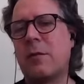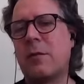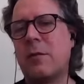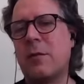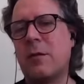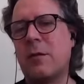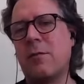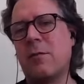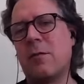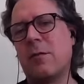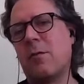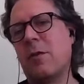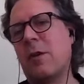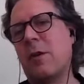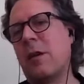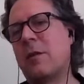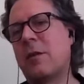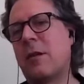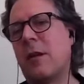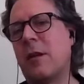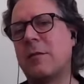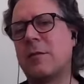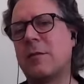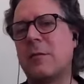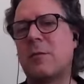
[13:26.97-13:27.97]
And even we
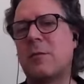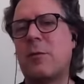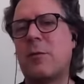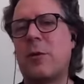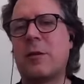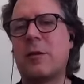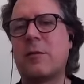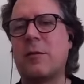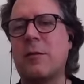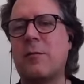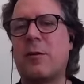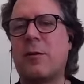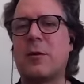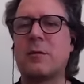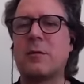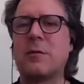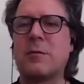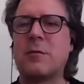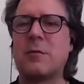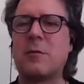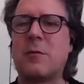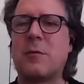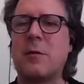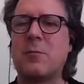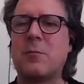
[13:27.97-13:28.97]
had cases where
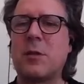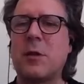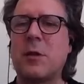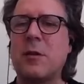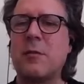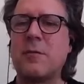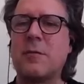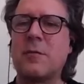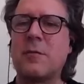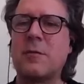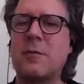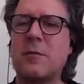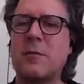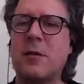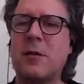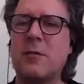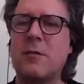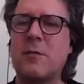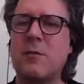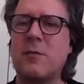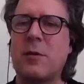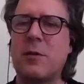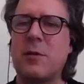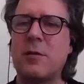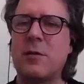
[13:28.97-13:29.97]
antivirus themselves had
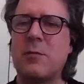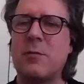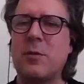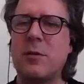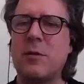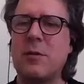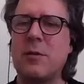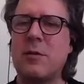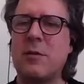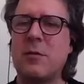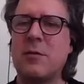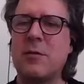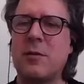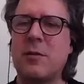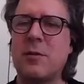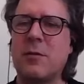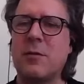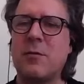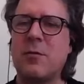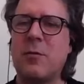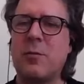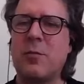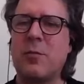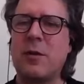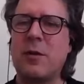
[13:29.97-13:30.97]
vulnerabilities and
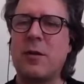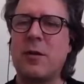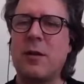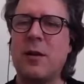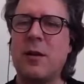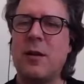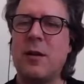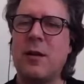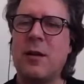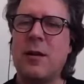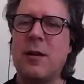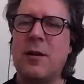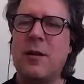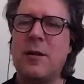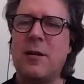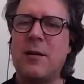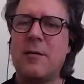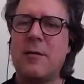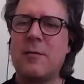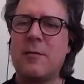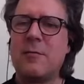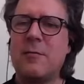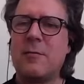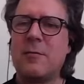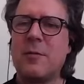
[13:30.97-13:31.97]
could be
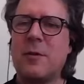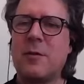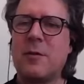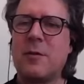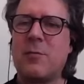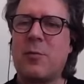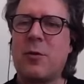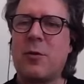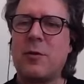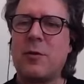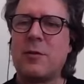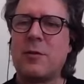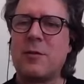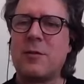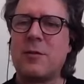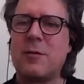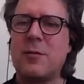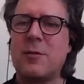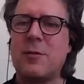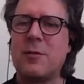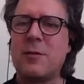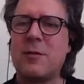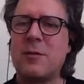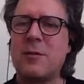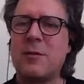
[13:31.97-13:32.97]
exploited.
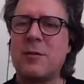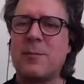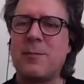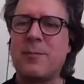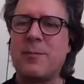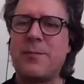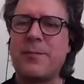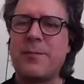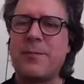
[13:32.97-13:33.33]
So it's